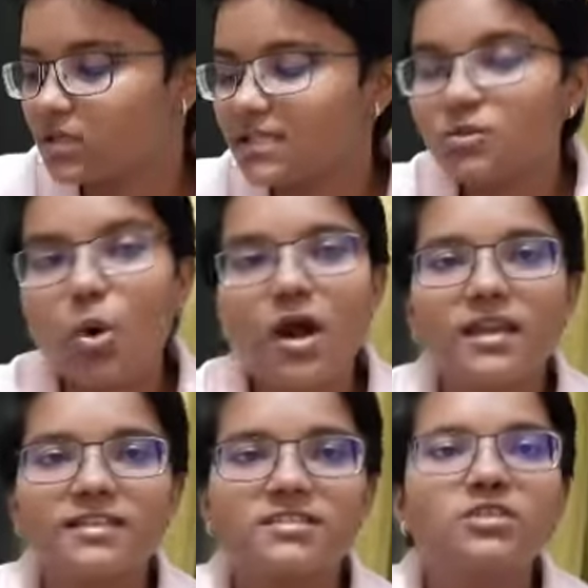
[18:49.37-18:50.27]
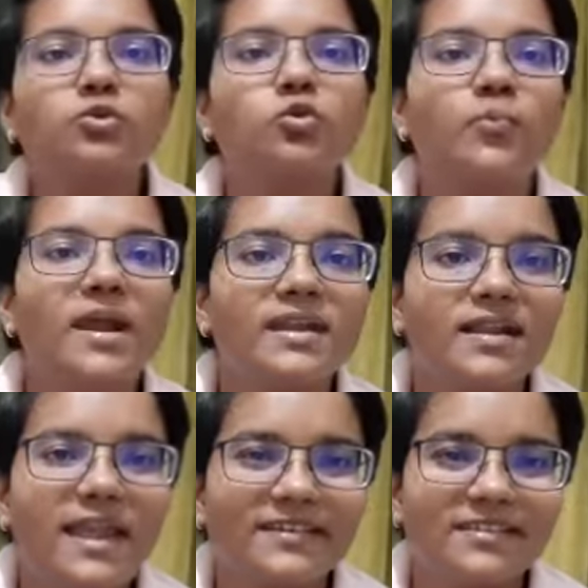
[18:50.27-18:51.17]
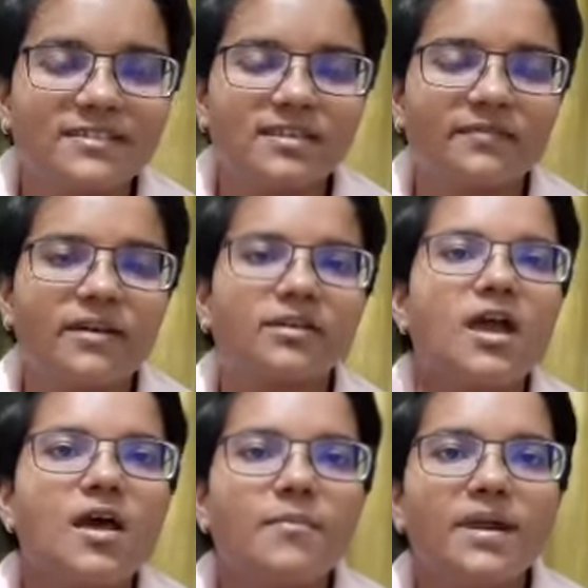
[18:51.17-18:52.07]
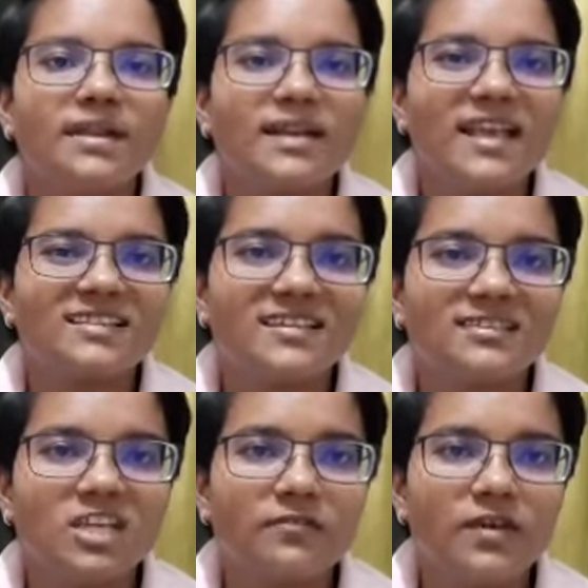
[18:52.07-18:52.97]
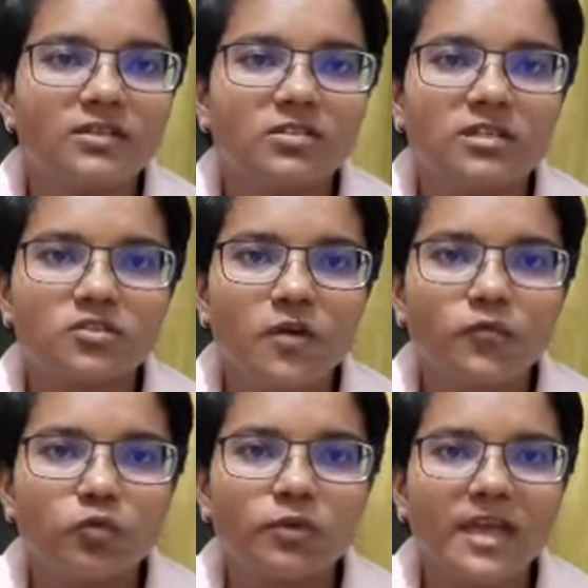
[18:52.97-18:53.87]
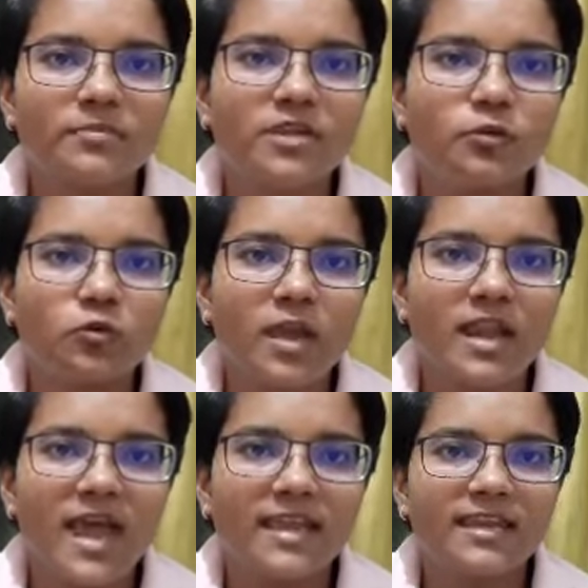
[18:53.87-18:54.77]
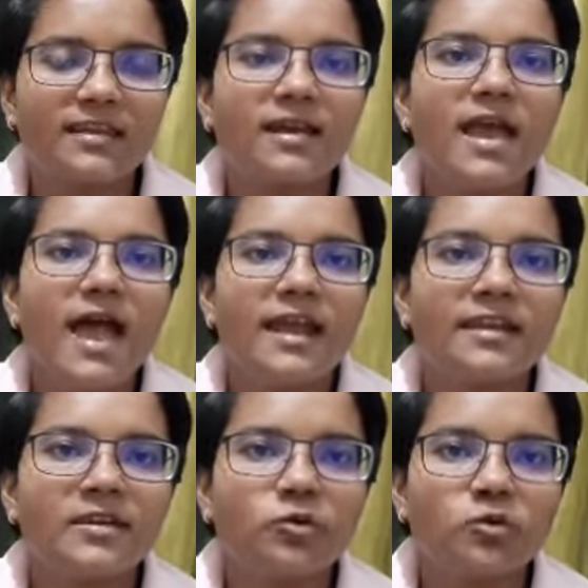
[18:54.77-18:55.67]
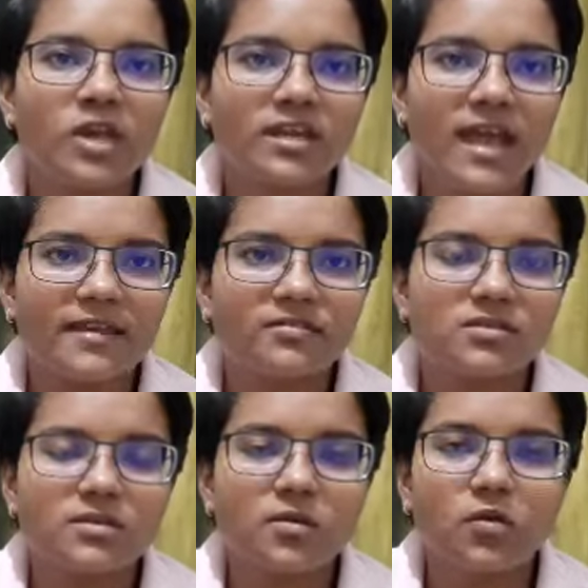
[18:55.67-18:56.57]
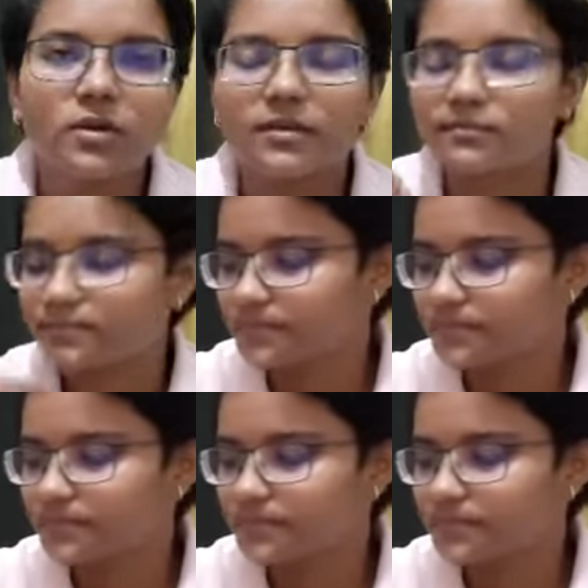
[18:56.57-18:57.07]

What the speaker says: This all is due to metal excess defect. Metal excess defect is of two types, due to anionic and due to cations. Okay.